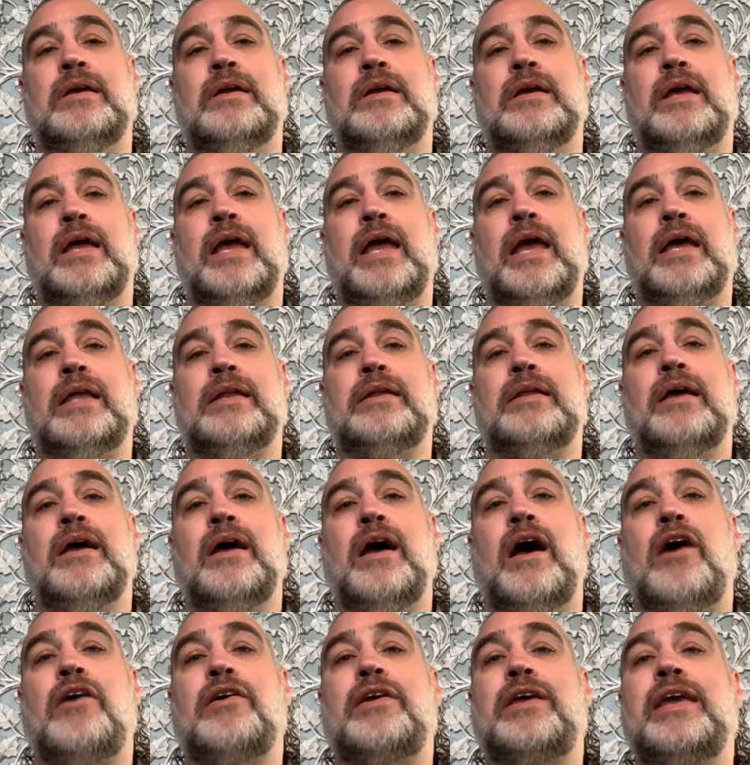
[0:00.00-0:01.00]
and
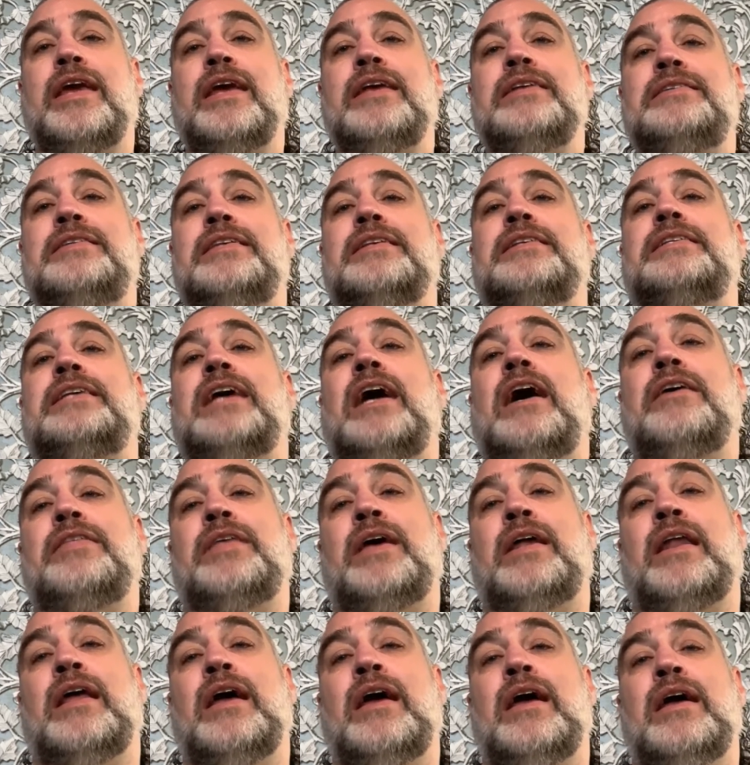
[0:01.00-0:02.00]
our kids decide
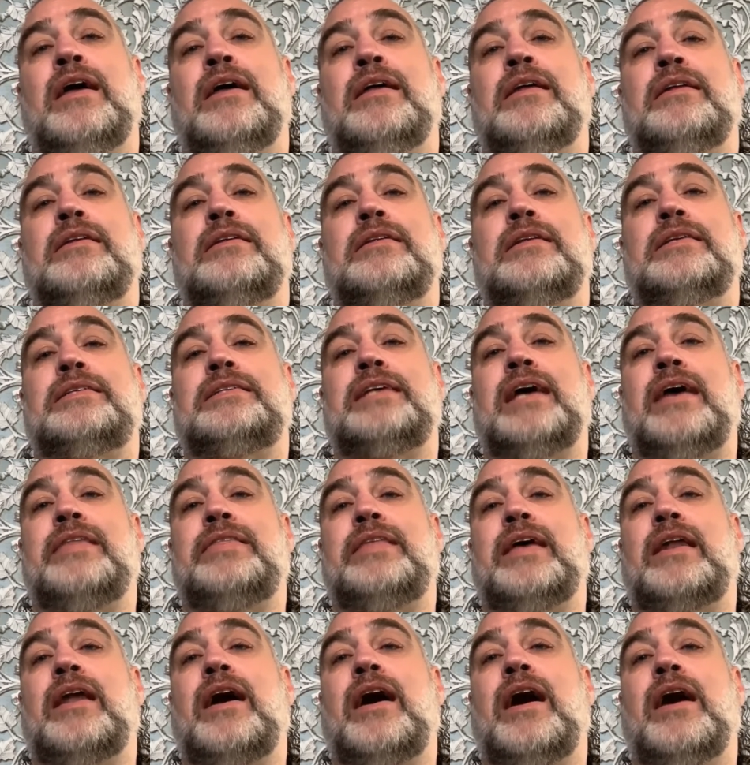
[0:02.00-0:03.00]

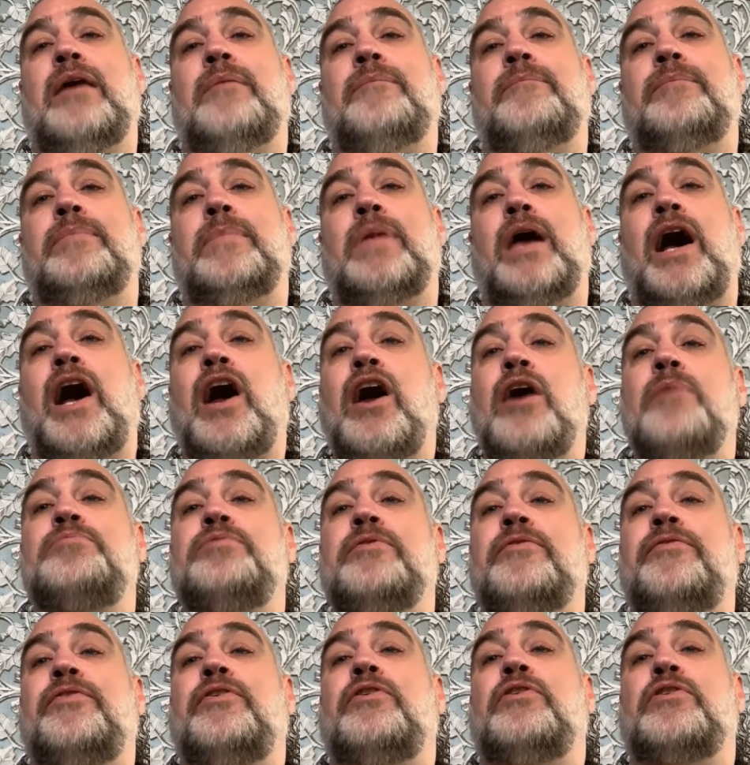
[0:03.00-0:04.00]
that our
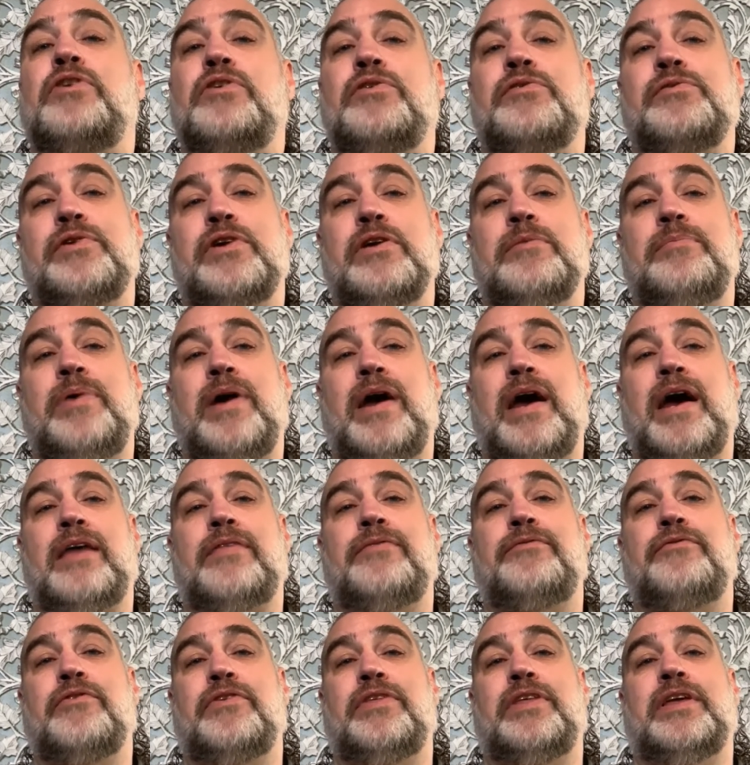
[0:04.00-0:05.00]
preferred career
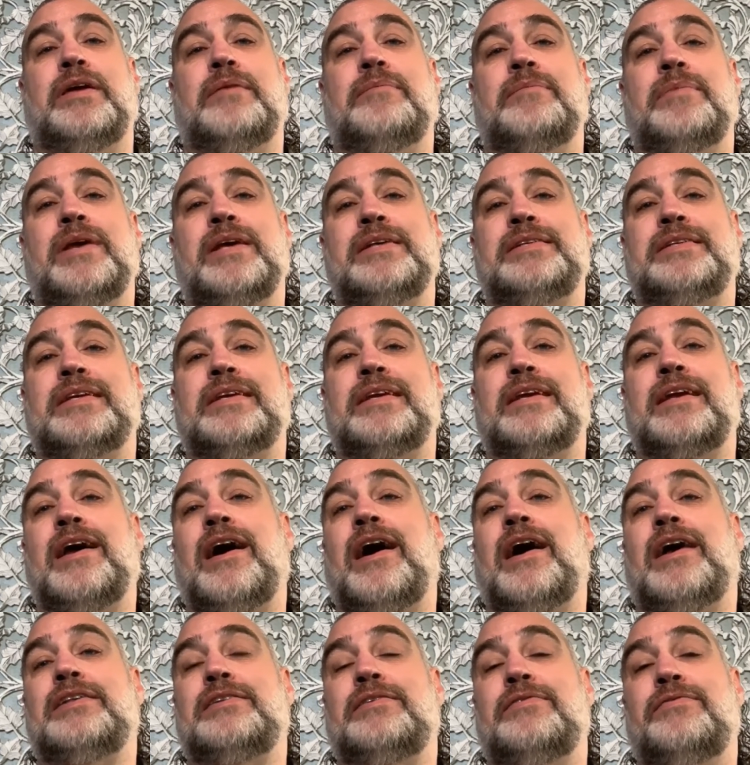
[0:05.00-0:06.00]
path for them isn't
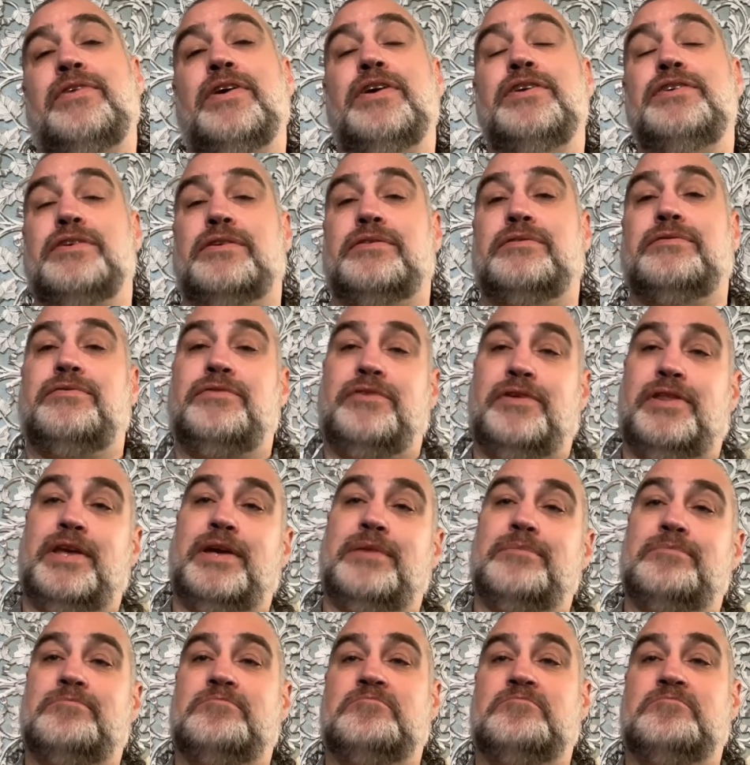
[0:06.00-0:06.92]
God's vision for them?